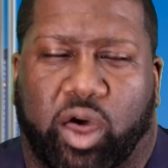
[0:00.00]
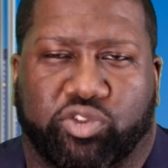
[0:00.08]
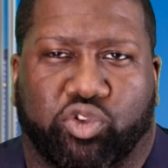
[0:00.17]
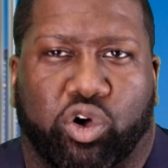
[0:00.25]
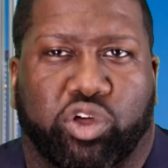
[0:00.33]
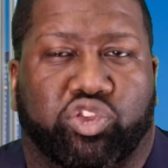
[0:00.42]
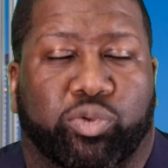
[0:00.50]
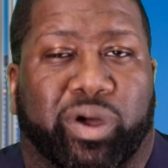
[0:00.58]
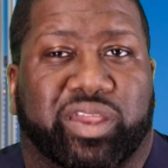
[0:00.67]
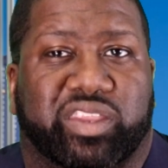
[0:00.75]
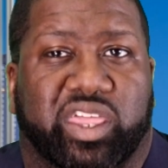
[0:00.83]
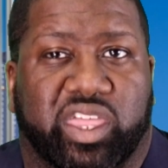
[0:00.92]
I was going through
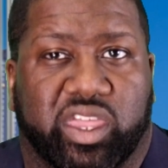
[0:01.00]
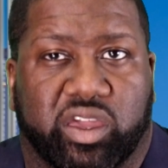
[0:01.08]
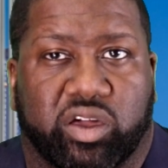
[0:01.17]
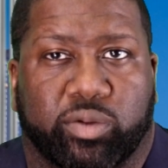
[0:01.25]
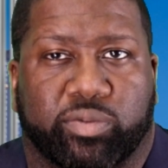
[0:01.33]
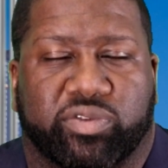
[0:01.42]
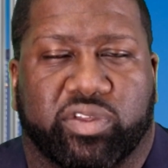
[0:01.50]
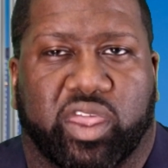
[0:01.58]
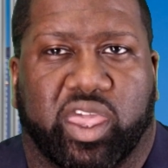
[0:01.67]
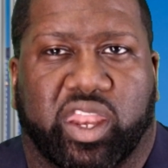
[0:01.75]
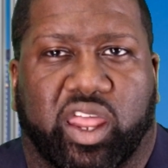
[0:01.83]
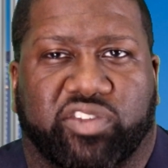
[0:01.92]
my DMs
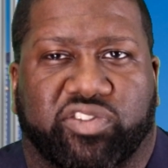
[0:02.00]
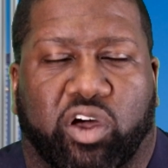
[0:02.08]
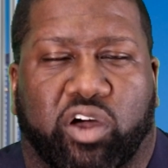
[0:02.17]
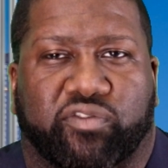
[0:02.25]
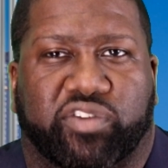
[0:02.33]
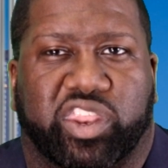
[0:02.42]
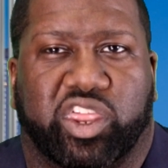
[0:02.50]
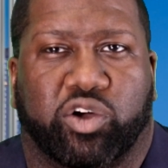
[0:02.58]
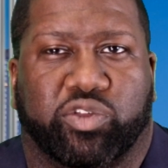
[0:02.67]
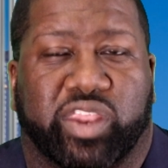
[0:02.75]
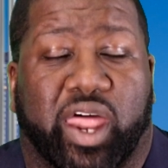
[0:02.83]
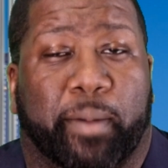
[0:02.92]
and I saw a
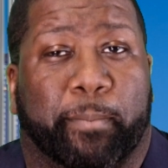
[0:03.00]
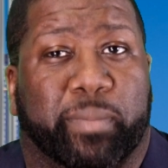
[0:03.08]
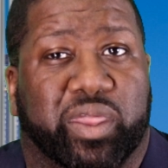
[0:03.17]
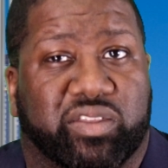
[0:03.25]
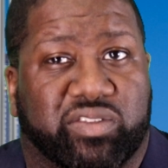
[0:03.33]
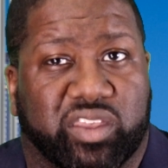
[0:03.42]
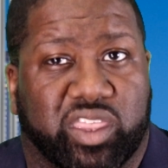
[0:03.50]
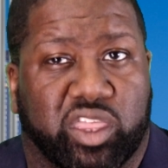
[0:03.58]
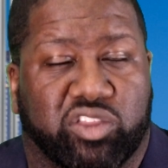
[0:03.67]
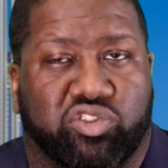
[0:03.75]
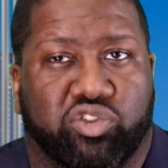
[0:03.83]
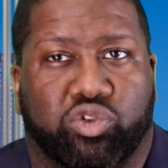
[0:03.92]
video that I meant to
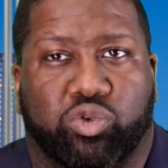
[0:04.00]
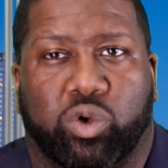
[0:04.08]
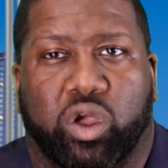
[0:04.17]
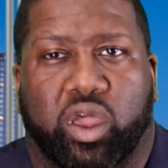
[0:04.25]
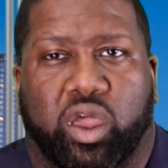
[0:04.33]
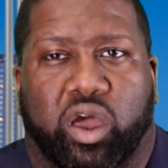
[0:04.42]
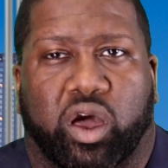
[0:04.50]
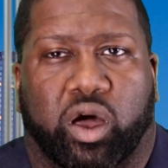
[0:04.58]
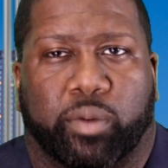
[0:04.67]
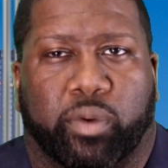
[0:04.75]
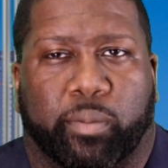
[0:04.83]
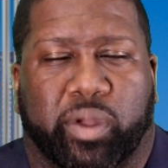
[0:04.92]
get to
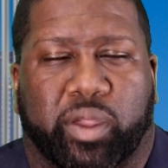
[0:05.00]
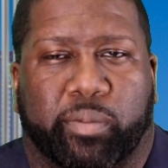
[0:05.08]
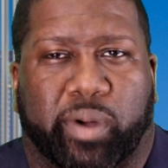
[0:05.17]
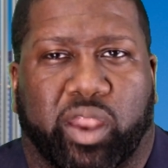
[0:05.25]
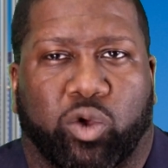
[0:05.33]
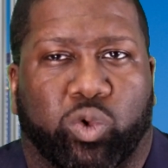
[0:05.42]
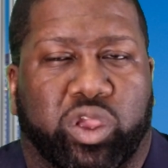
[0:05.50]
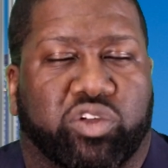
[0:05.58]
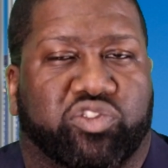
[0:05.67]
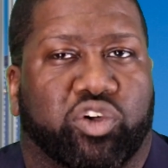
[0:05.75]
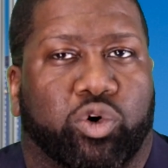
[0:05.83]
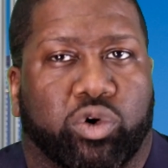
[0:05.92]
maybe about a
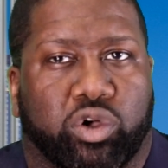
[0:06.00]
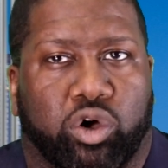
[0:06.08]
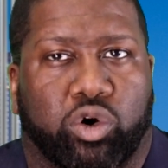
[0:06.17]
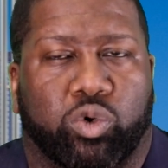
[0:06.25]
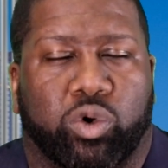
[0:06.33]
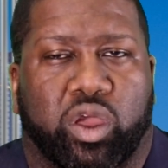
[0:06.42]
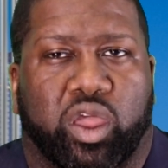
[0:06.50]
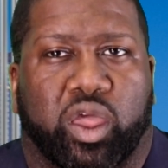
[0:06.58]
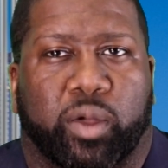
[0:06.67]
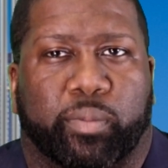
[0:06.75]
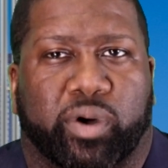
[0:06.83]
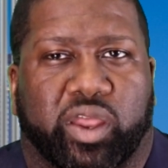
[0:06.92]
week or so ago.
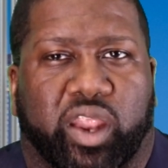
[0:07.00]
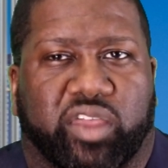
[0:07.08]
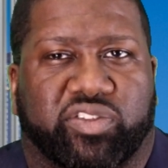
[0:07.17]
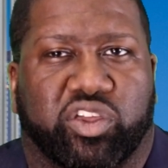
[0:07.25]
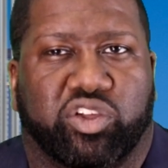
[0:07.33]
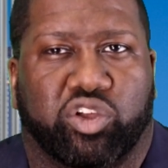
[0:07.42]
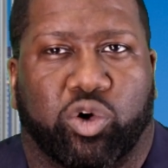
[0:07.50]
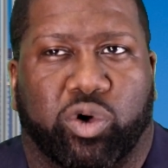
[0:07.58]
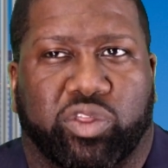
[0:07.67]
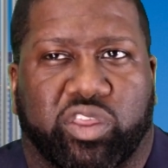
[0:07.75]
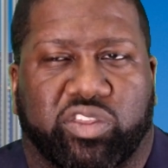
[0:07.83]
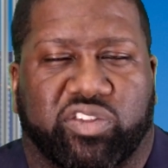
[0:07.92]
But I said, you know
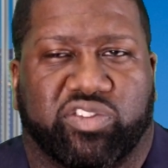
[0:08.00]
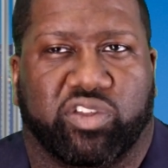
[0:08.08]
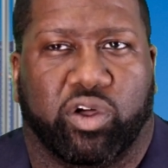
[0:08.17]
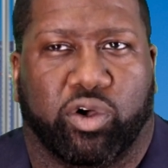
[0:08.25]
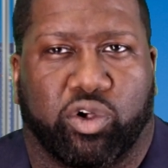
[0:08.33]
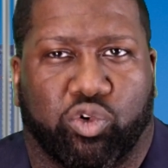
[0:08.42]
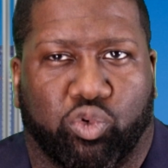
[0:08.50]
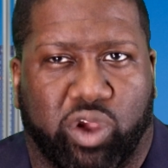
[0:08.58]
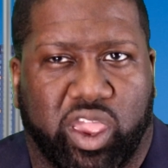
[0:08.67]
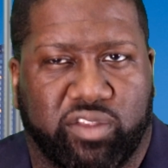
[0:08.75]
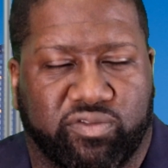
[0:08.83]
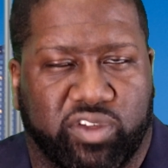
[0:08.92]
what? This is a
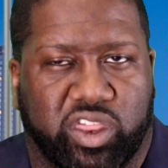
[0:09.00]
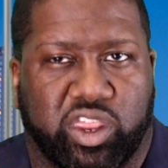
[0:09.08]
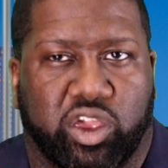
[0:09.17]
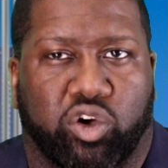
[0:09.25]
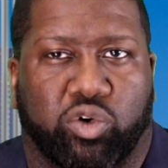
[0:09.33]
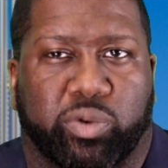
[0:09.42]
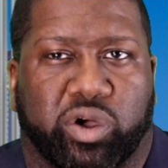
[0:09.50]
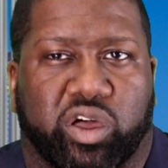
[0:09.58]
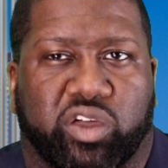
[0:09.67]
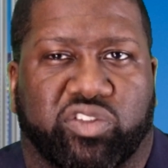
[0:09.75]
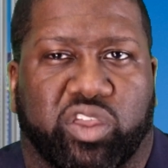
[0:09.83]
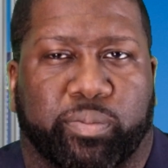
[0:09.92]
great video
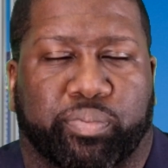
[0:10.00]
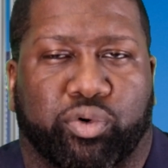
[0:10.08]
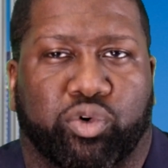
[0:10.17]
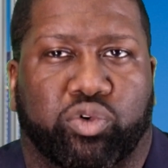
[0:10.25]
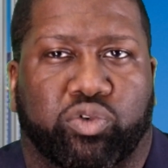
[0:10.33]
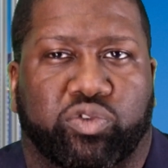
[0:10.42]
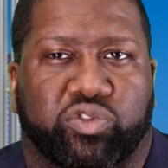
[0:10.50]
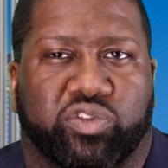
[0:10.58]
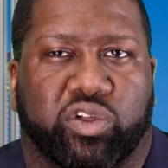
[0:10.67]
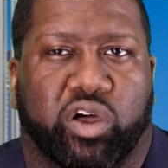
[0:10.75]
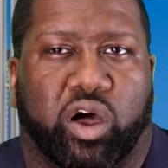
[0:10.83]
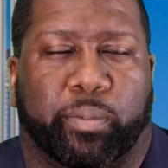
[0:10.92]
because it
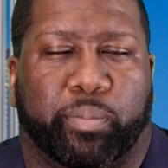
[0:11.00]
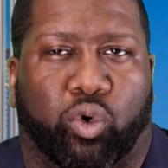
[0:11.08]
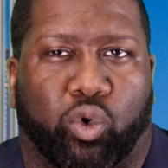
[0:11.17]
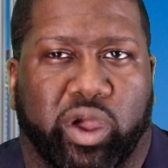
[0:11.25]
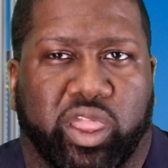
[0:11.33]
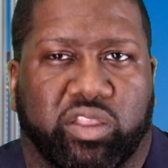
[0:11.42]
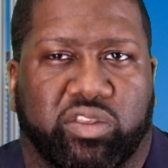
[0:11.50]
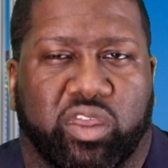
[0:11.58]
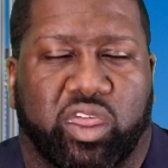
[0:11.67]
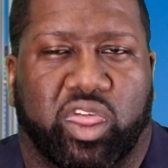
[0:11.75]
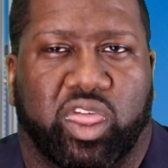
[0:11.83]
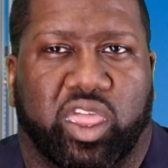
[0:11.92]
proves a
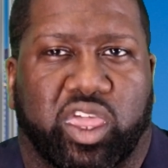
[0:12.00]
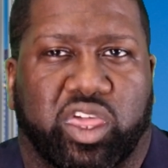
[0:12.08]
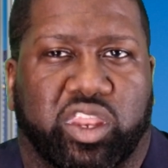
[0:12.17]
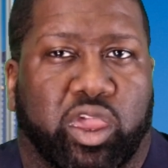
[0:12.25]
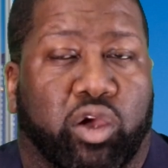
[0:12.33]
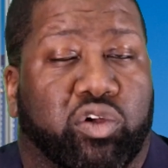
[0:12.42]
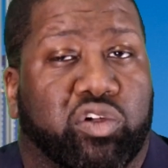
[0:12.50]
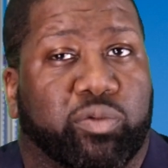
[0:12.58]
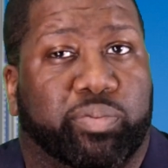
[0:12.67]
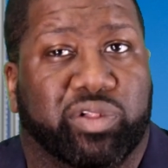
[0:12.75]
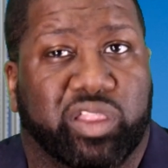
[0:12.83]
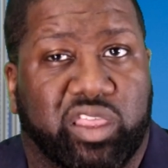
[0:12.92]
point in the
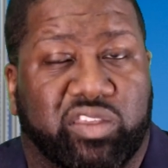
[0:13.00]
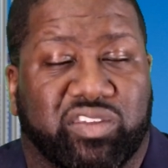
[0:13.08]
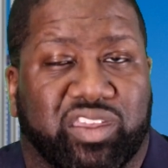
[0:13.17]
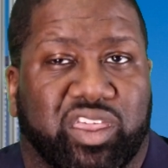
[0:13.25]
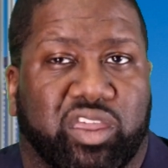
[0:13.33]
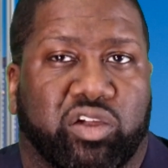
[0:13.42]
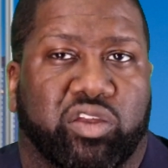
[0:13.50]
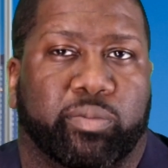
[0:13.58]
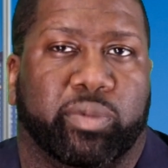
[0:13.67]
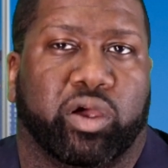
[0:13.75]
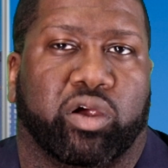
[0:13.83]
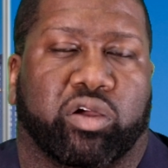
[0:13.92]
area of policing here in
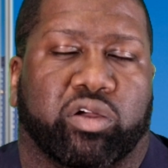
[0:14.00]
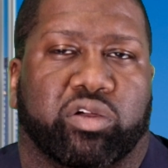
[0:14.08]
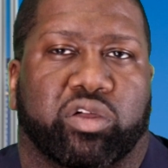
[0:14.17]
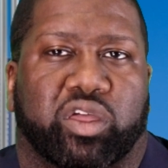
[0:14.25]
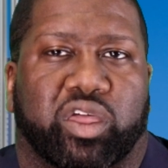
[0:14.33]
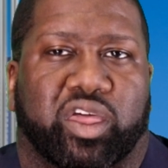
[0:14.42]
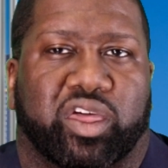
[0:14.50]
America.